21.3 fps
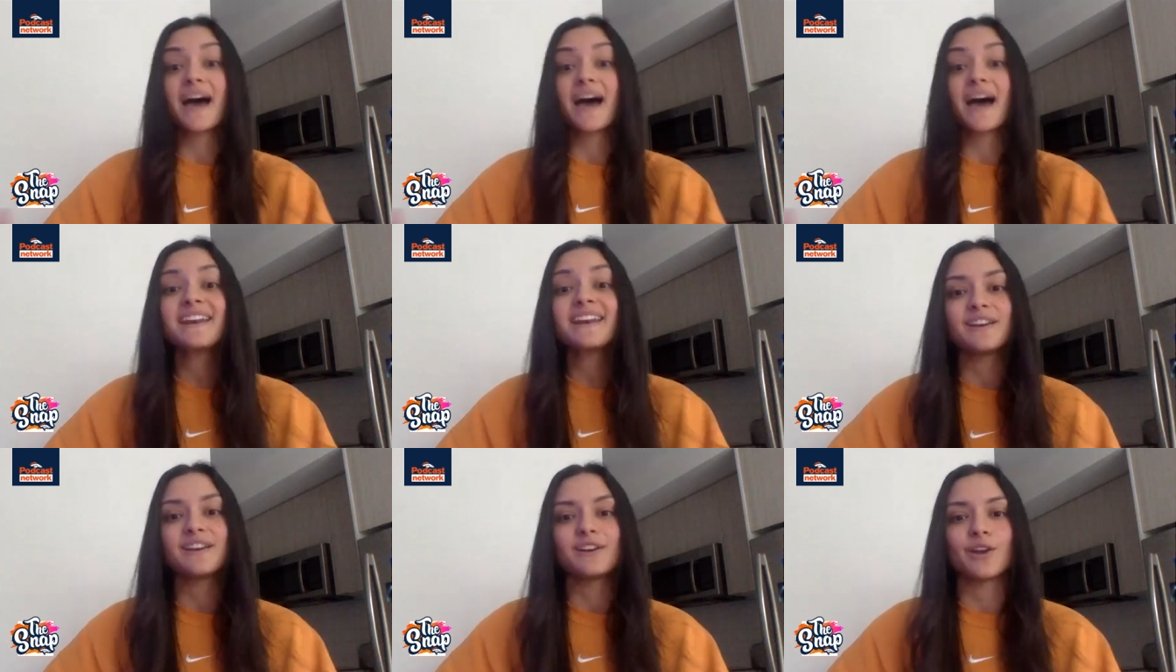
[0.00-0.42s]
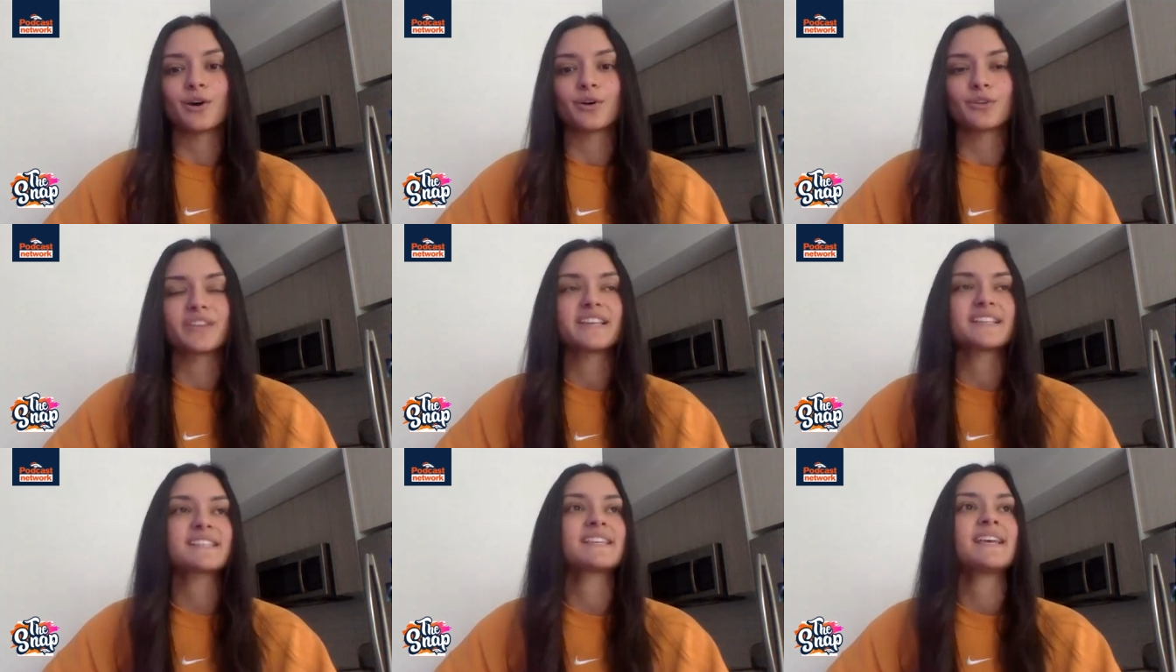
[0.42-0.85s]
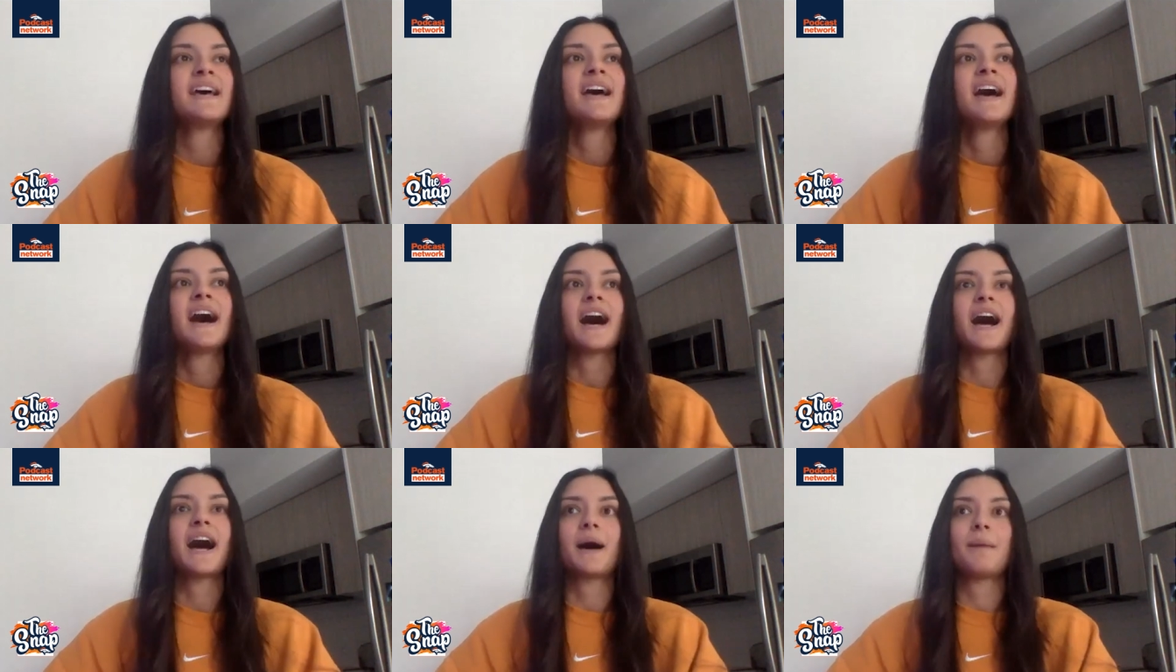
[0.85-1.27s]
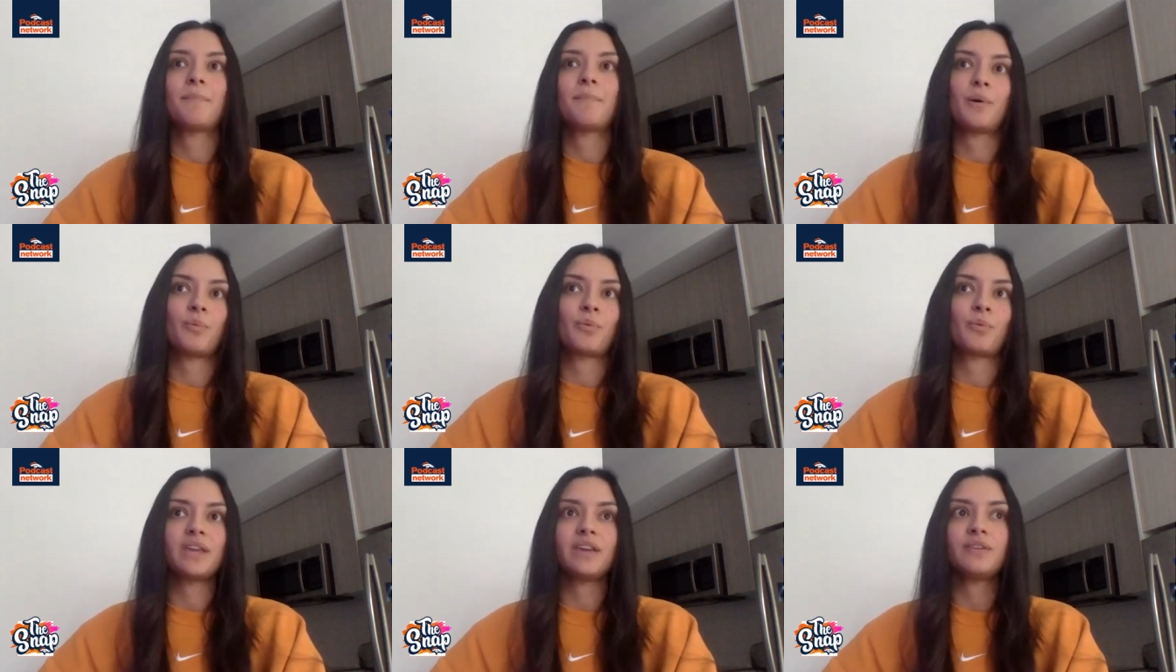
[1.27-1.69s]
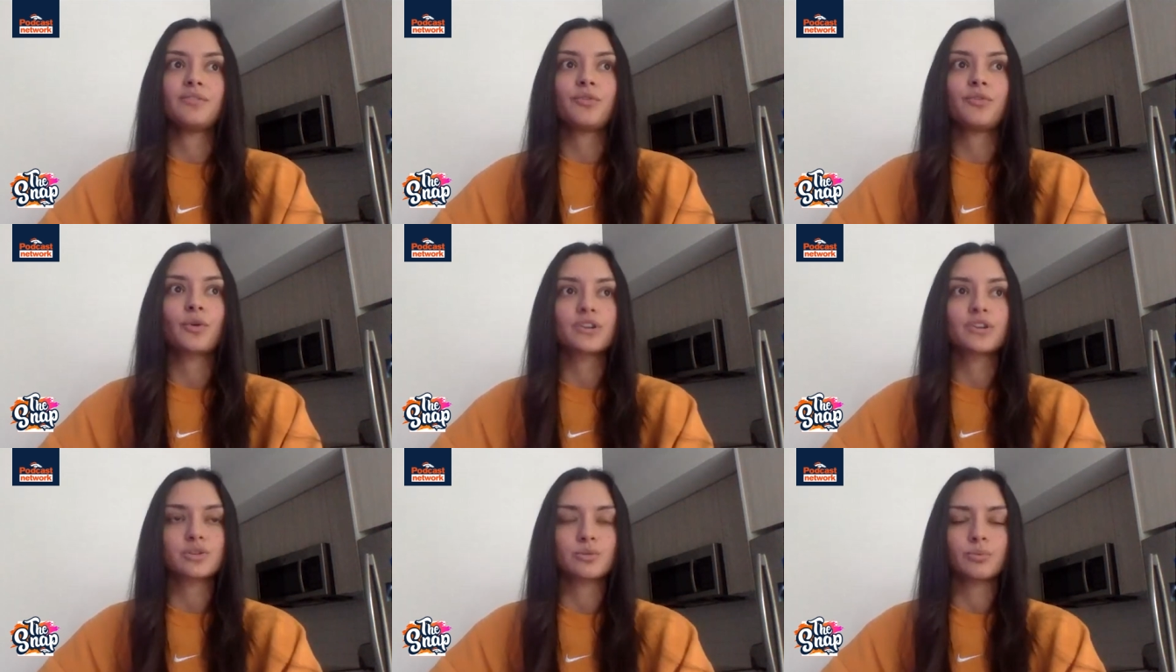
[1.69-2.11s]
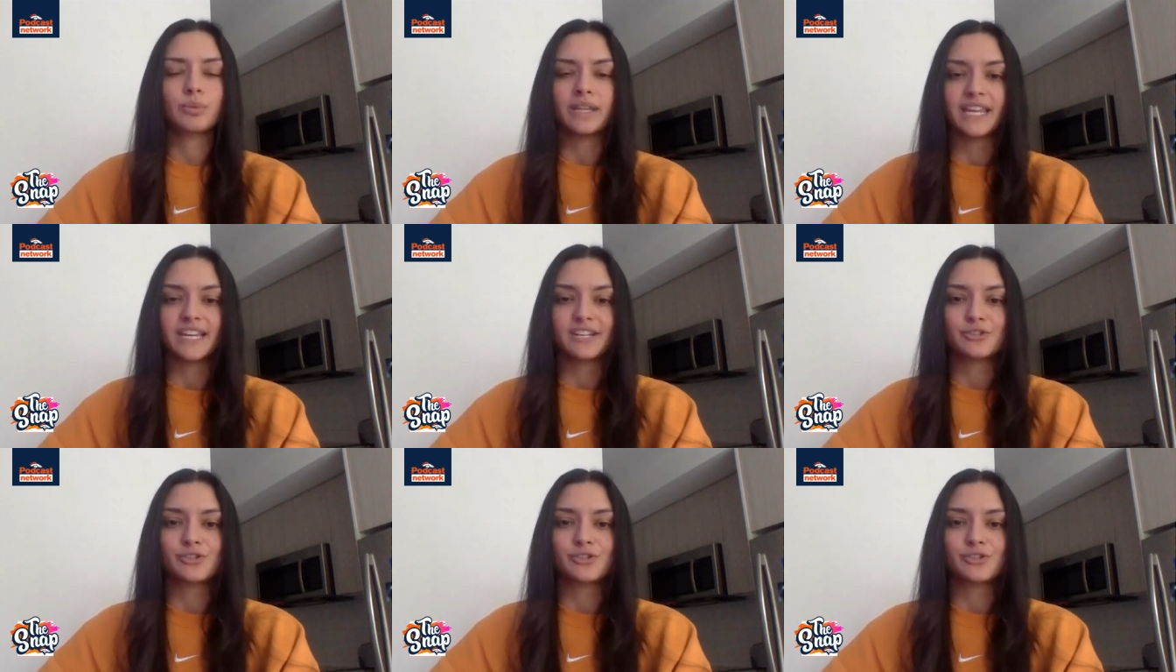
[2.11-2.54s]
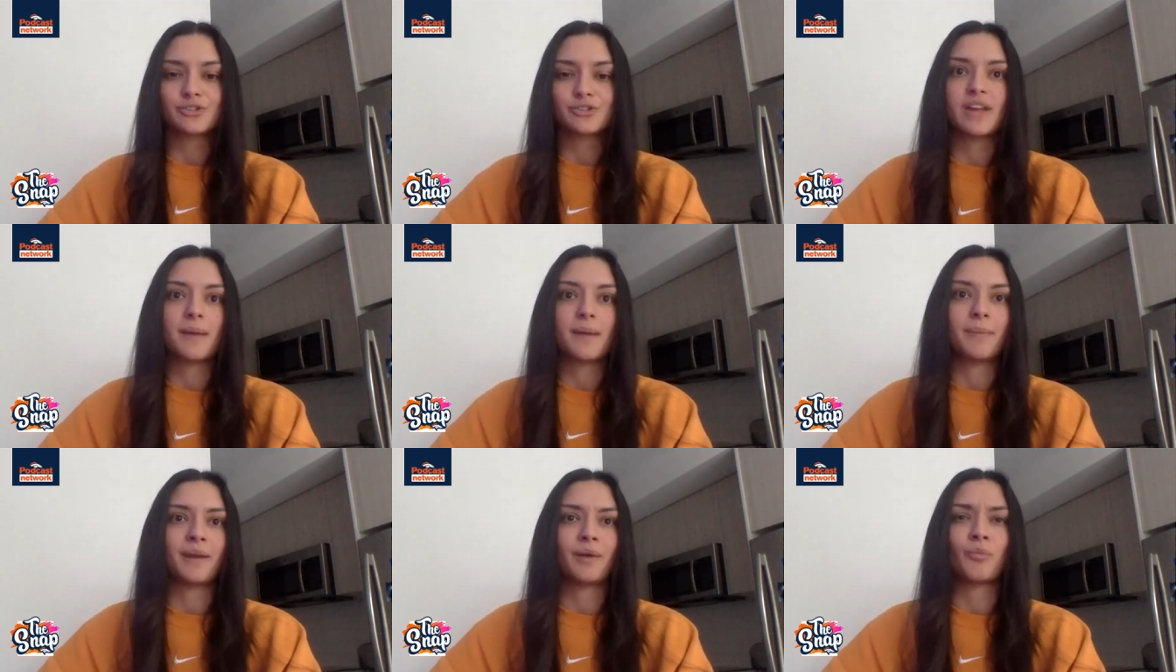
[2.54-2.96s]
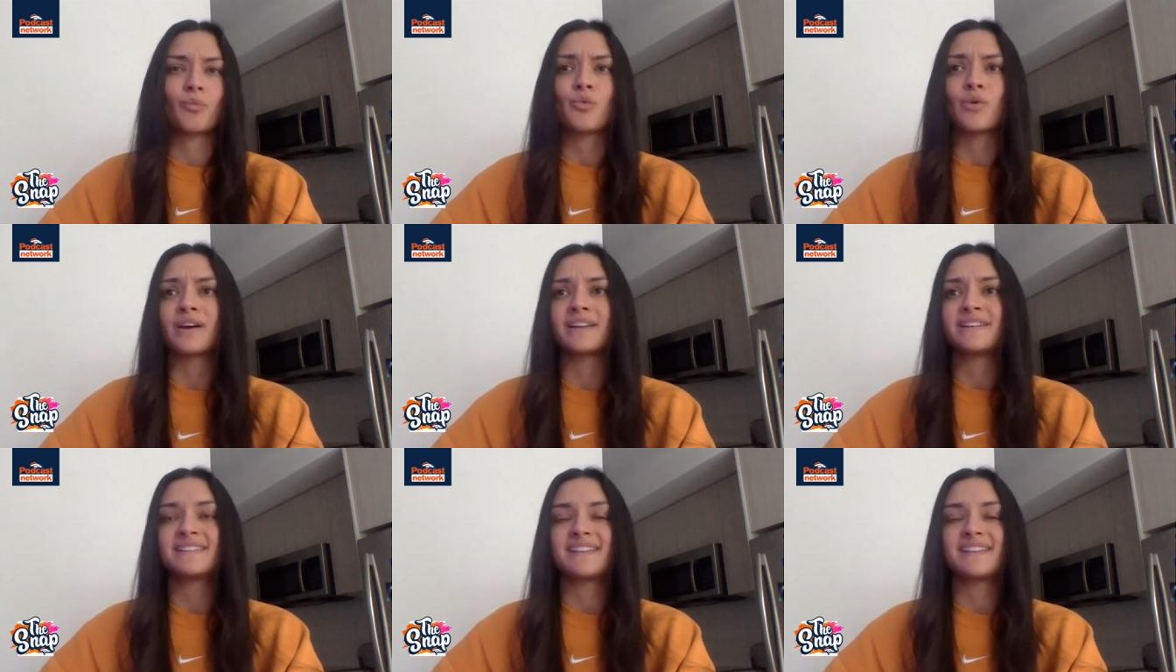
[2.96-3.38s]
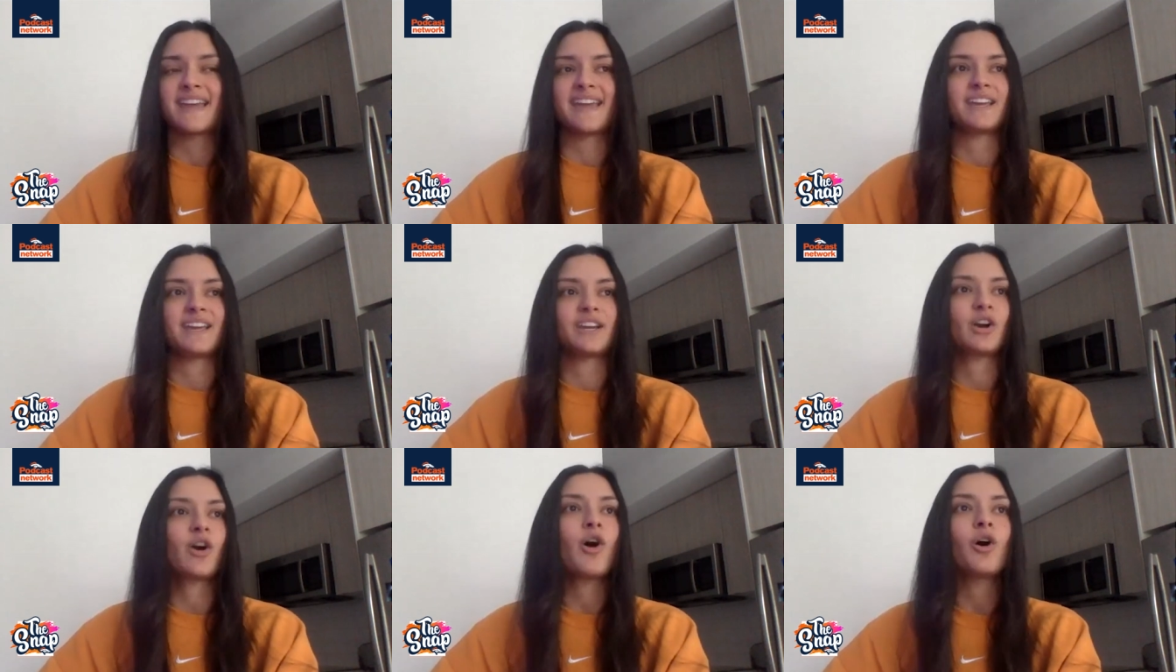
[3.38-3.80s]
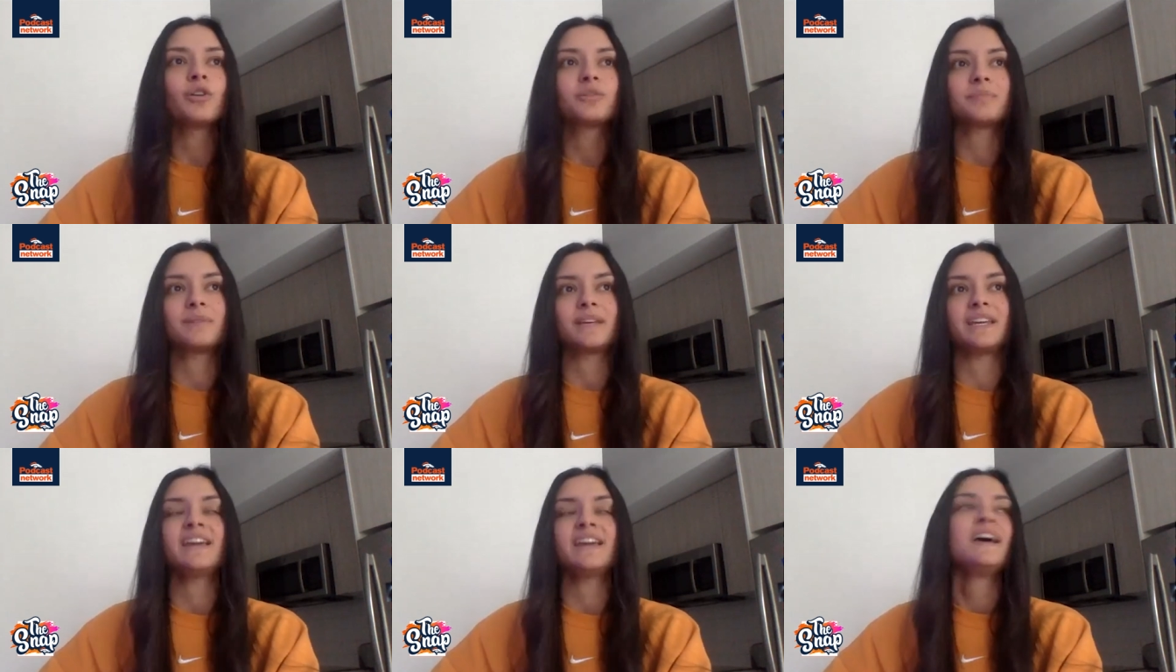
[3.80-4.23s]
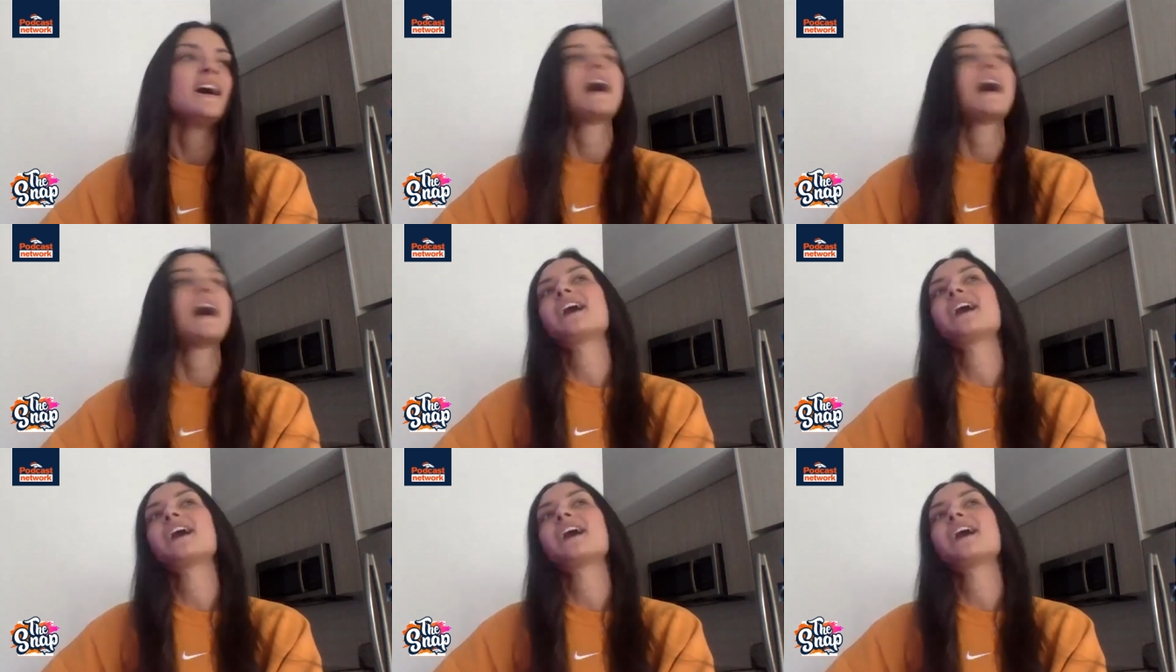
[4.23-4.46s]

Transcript: I didn't know this, but we forged a relationship, and one day called me,